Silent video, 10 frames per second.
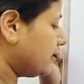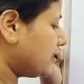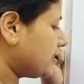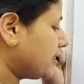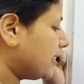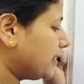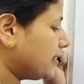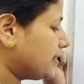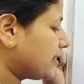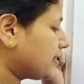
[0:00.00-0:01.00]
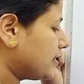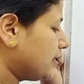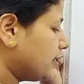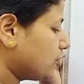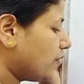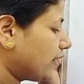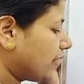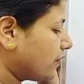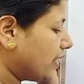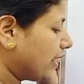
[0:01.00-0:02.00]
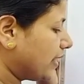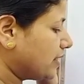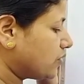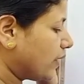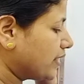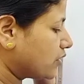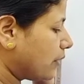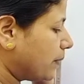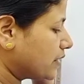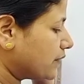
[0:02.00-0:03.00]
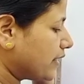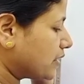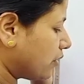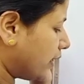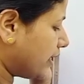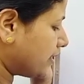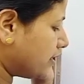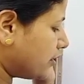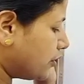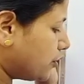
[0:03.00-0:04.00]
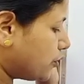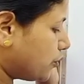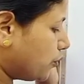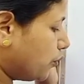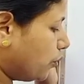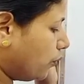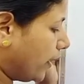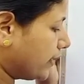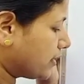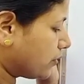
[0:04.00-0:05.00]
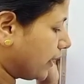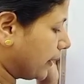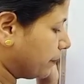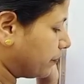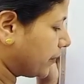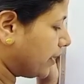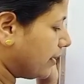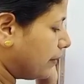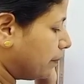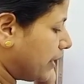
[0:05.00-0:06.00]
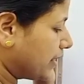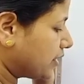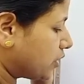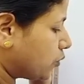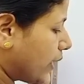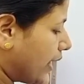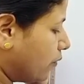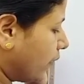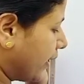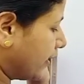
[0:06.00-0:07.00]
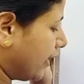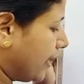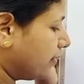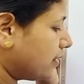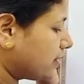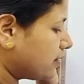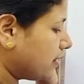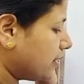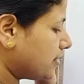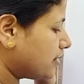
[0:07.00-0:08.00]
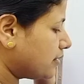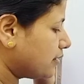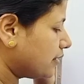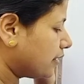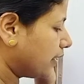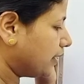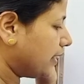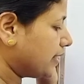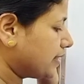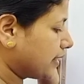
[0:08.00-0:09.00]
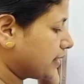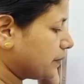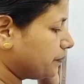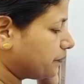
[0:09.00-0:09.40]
This is 36. So we can rearrange. Y square plus y square is 2y square plus 12y, and this is 36